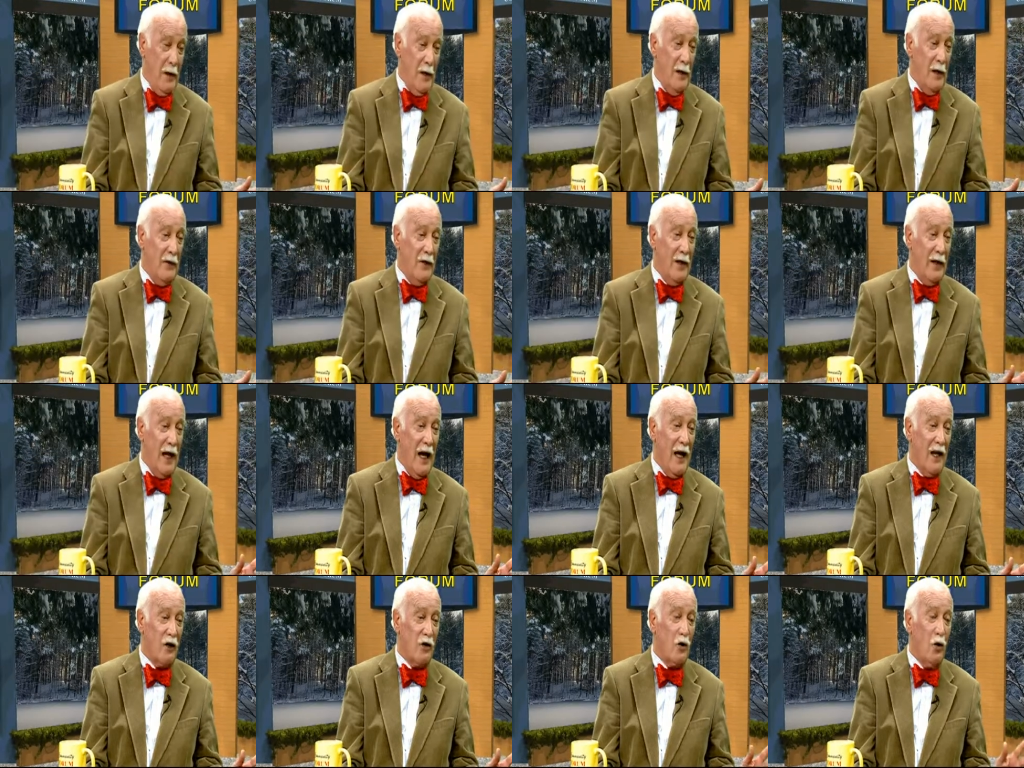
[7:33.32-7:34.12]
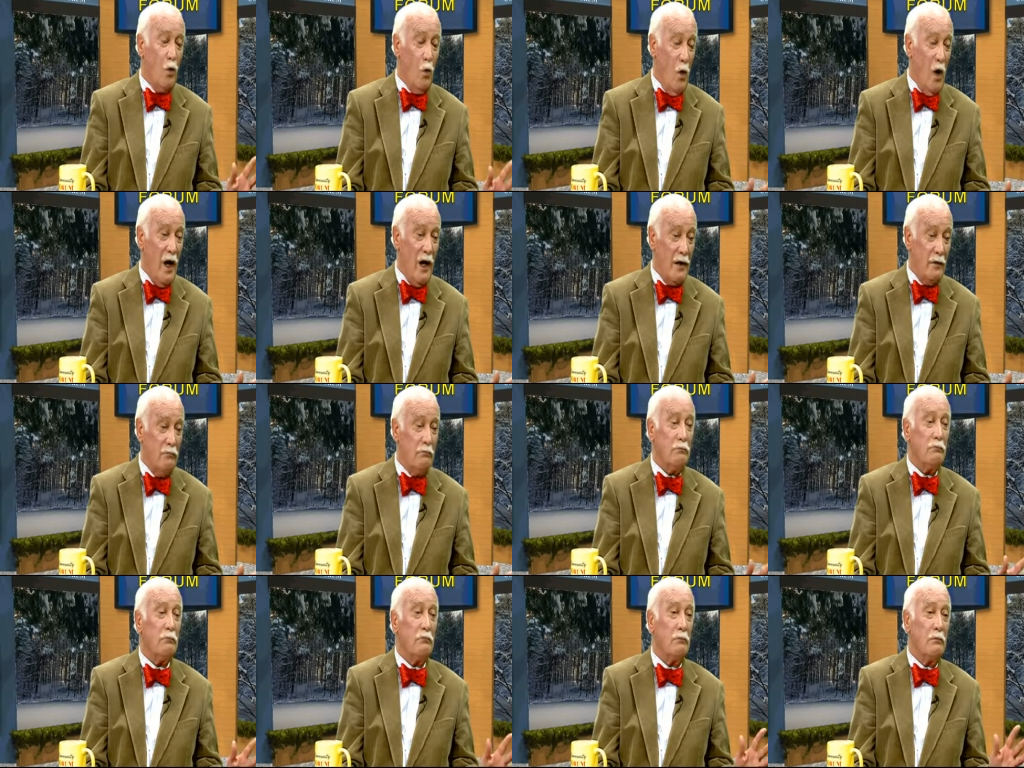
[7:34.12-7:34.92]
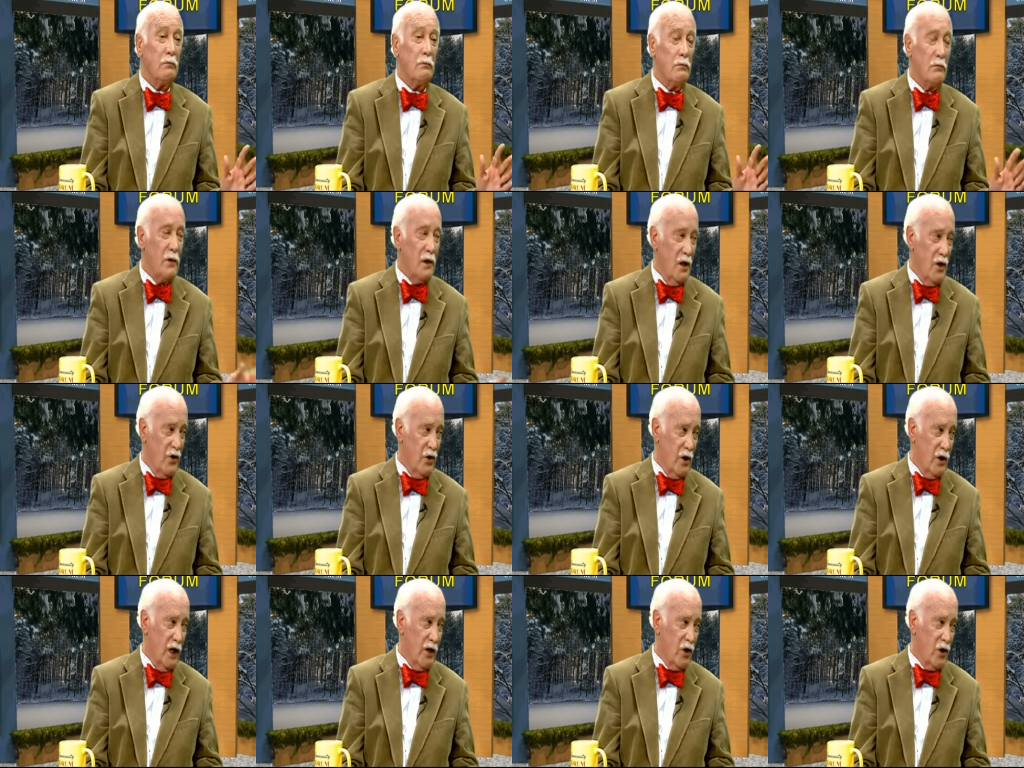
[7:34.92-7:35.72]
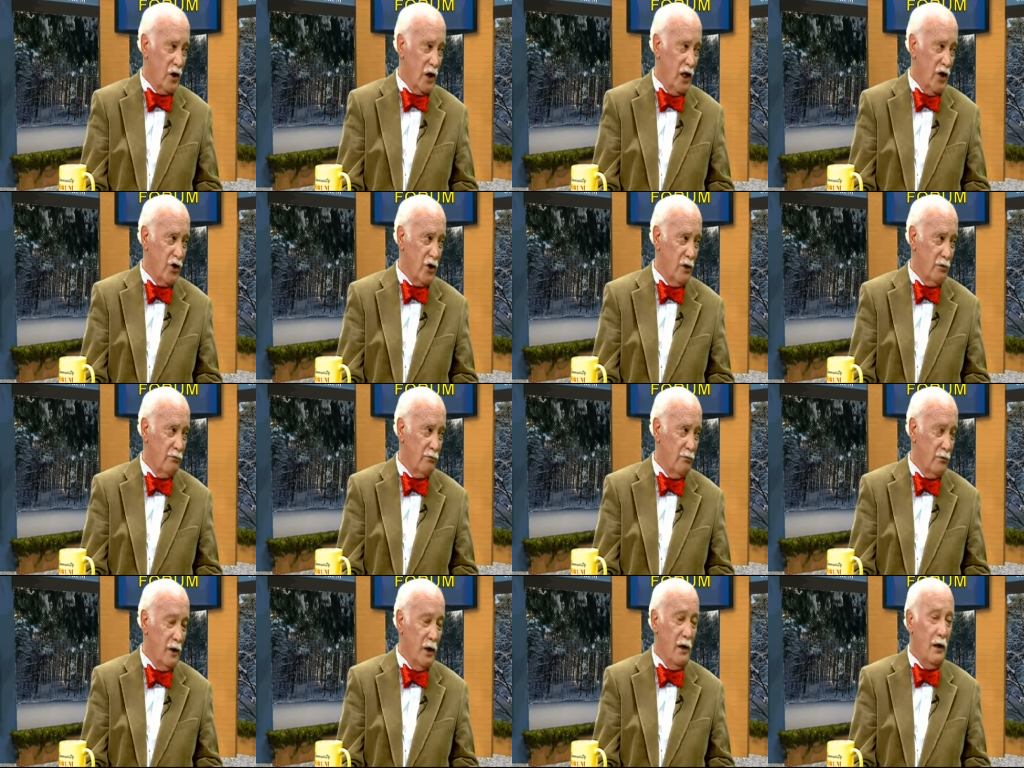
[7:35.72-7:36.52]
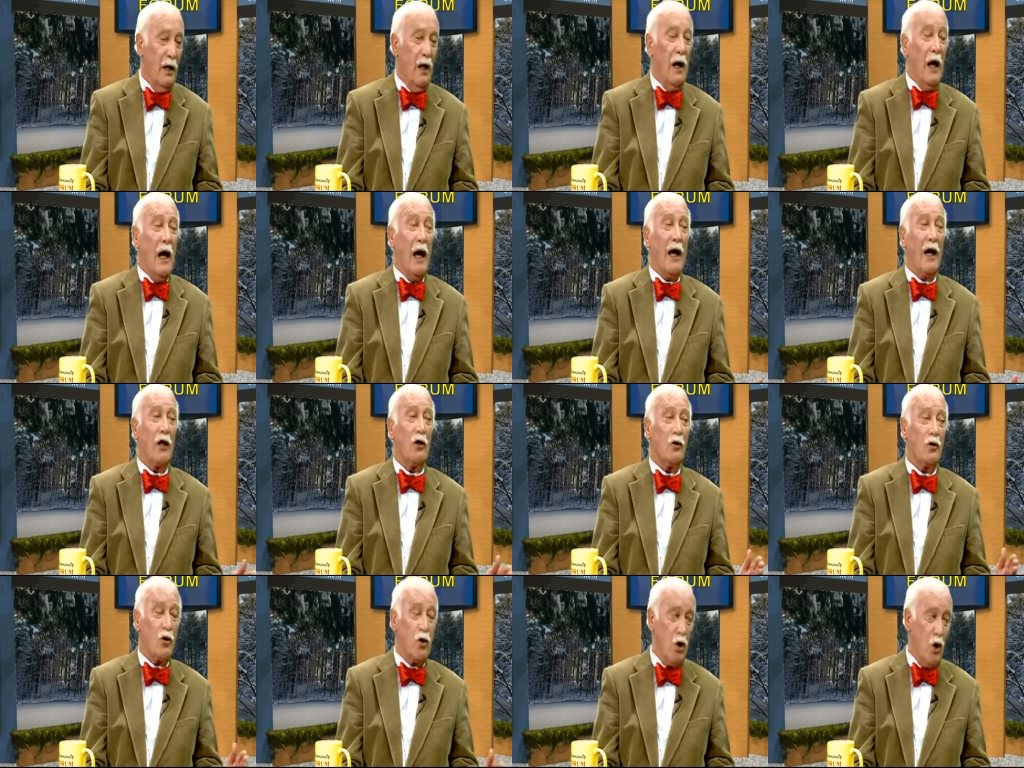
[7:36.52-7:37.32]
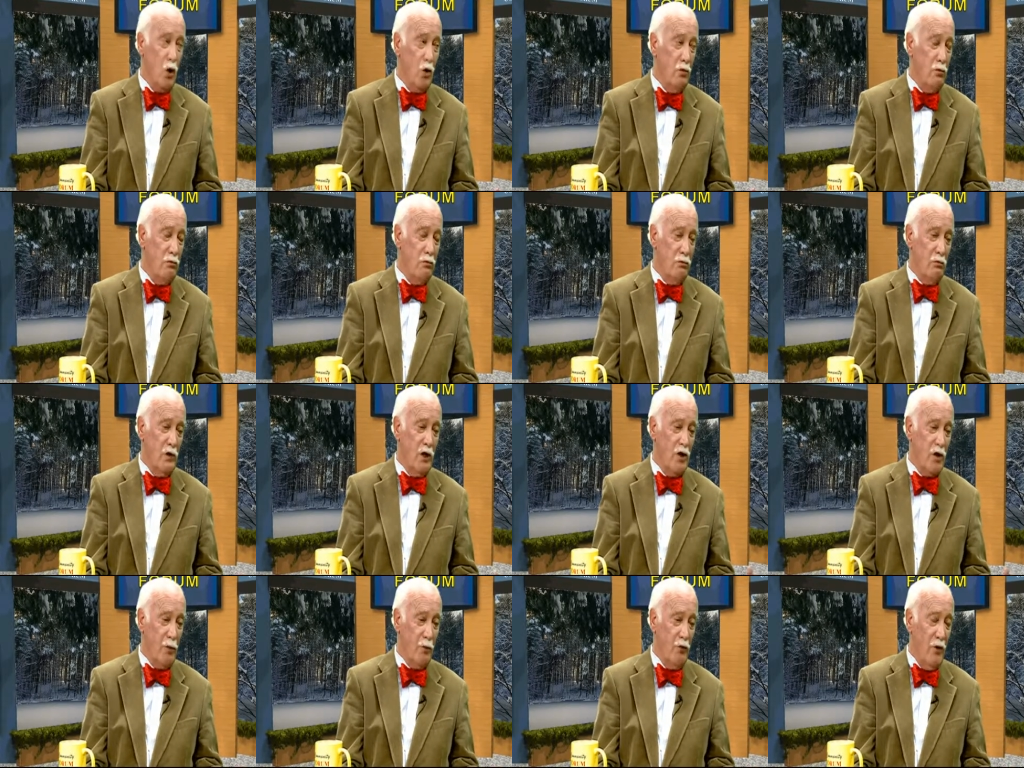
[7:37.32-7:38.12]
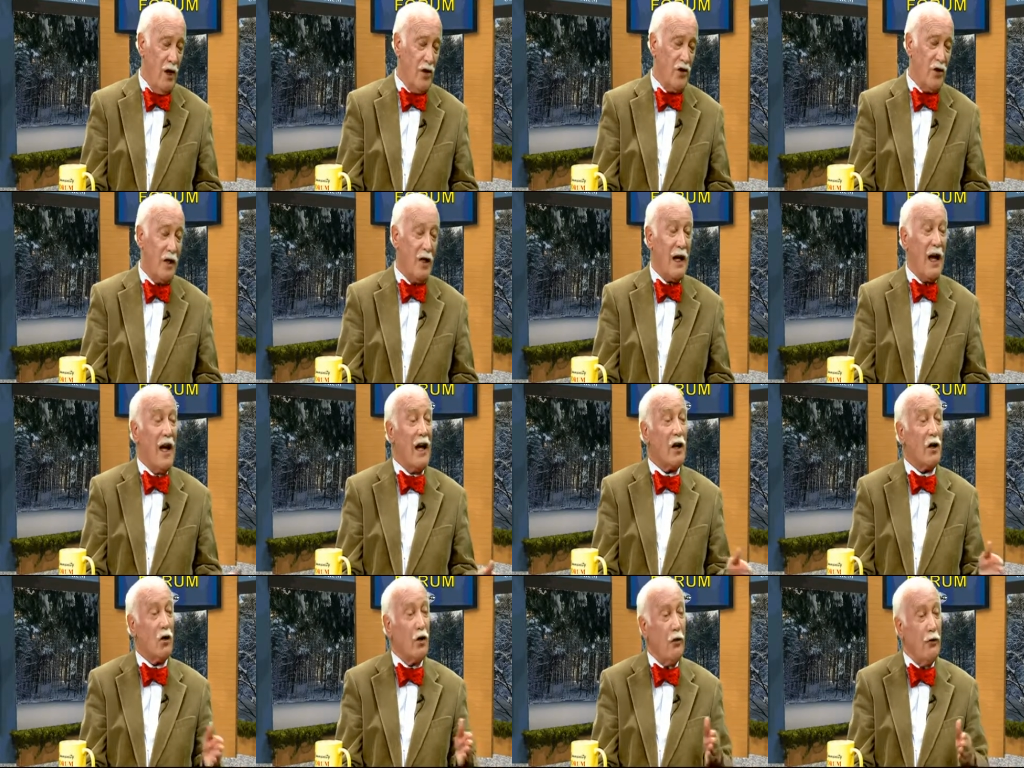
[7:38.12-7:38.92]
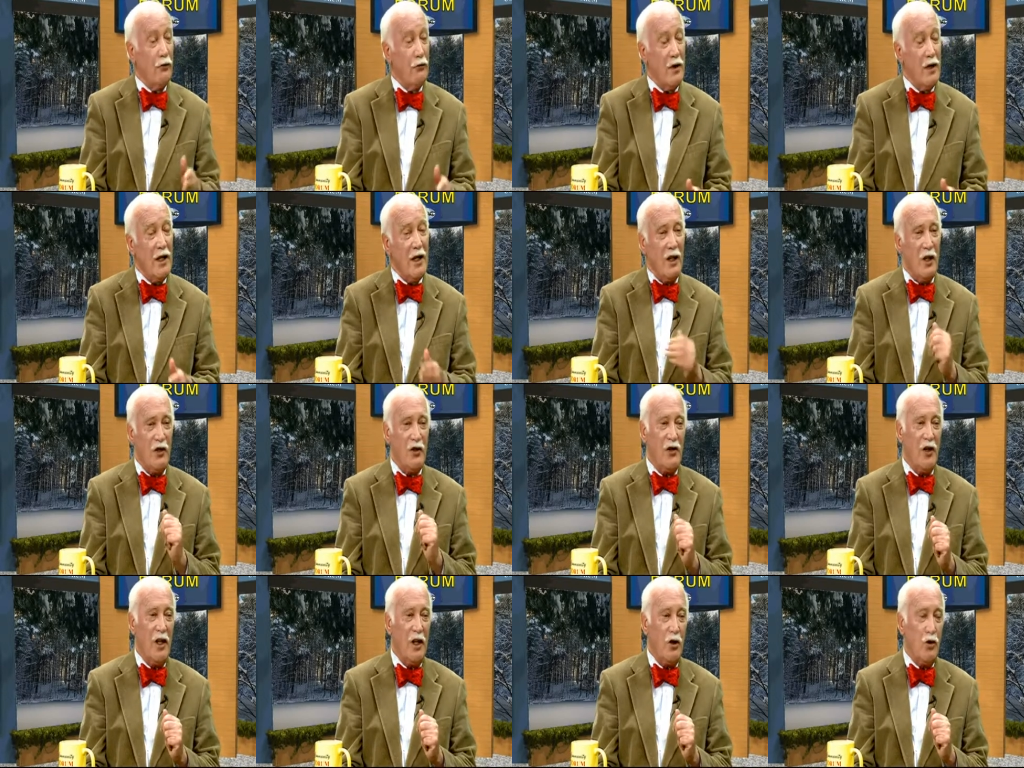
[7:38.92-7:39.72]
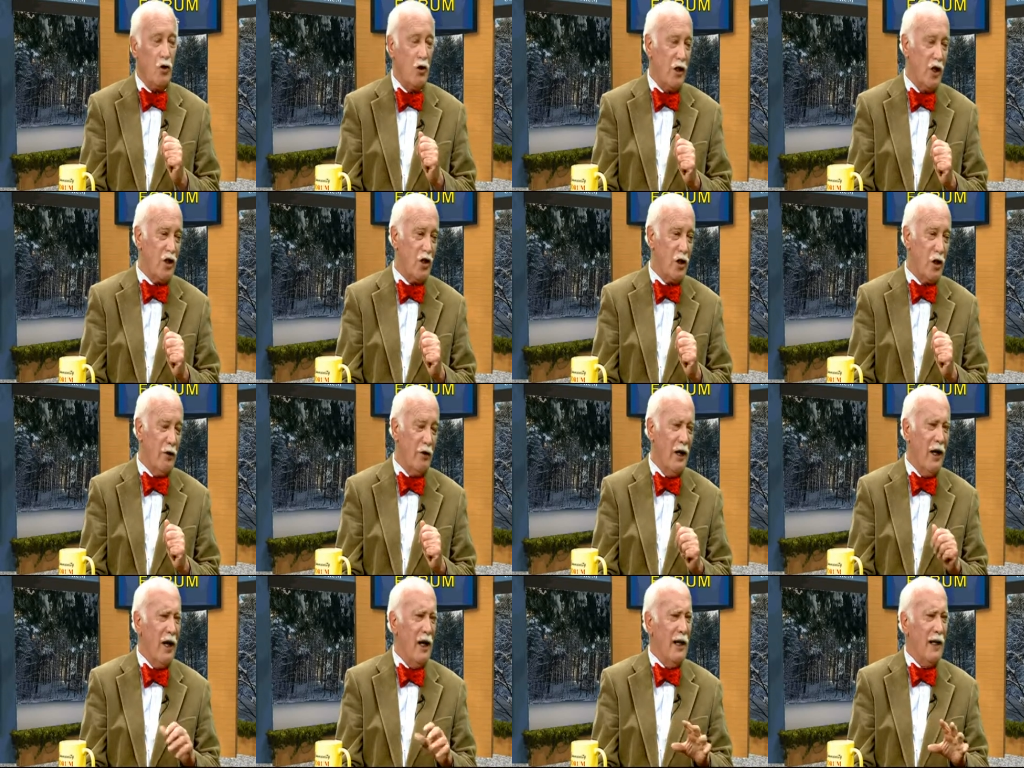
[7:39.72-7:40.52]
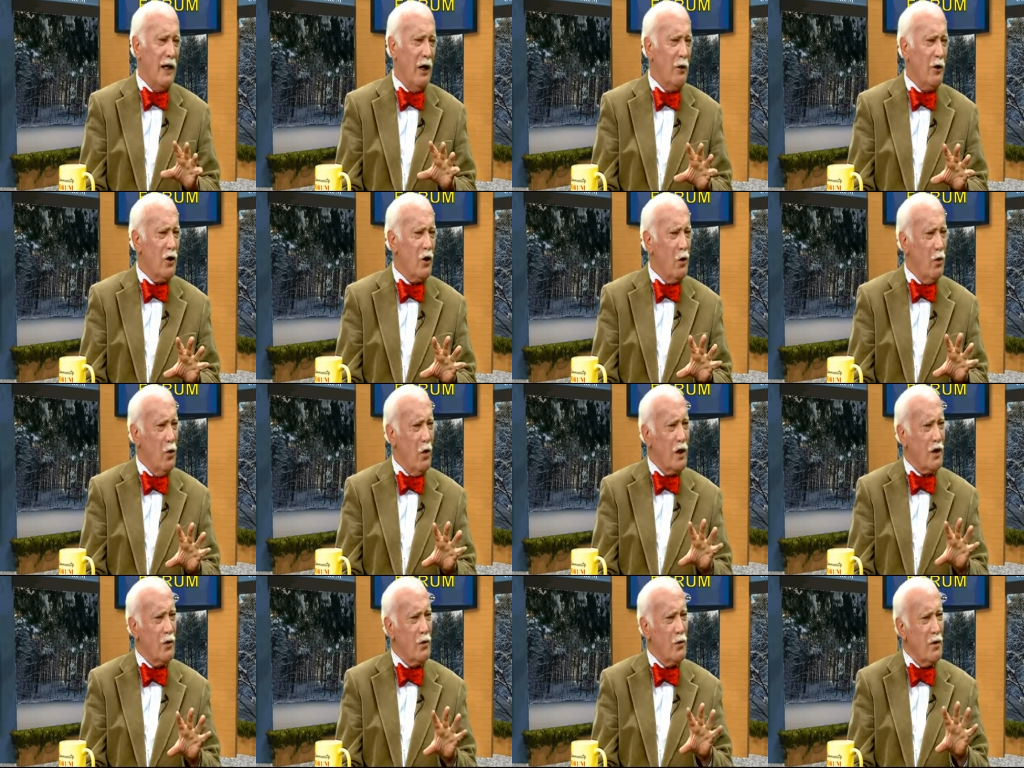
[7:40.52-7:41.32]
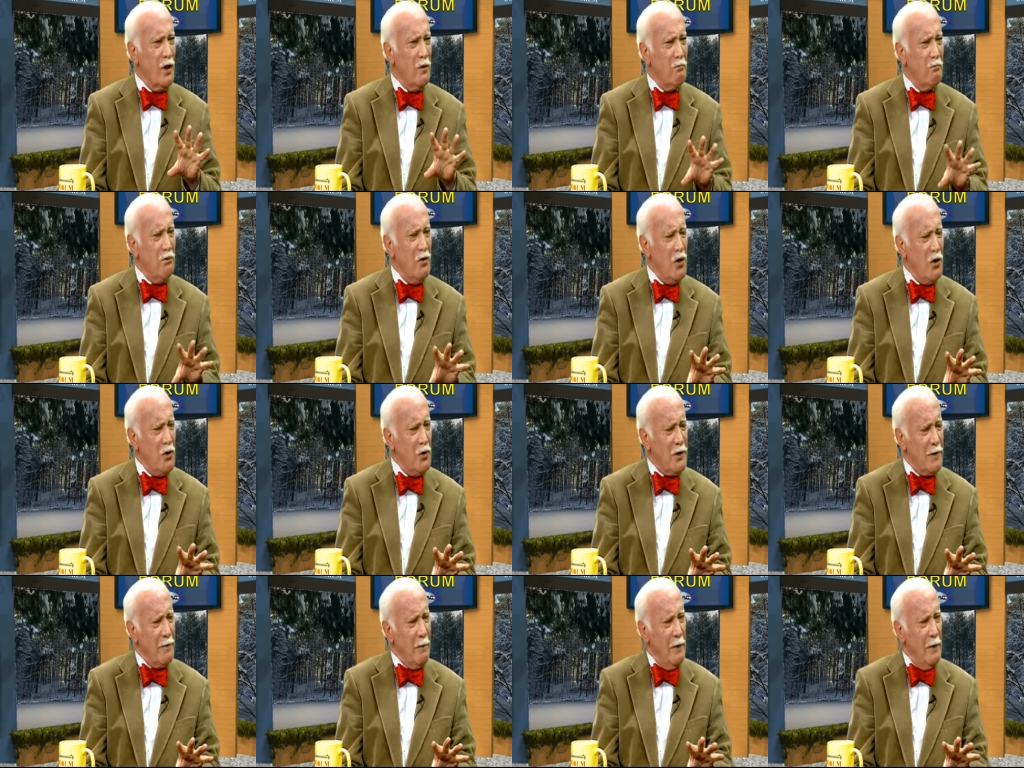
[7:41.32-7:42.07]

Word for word: that Article 1 is the legislature. That's correct. Article 2 is the president. Article 3 is the judiciary. Now, I don't want to impute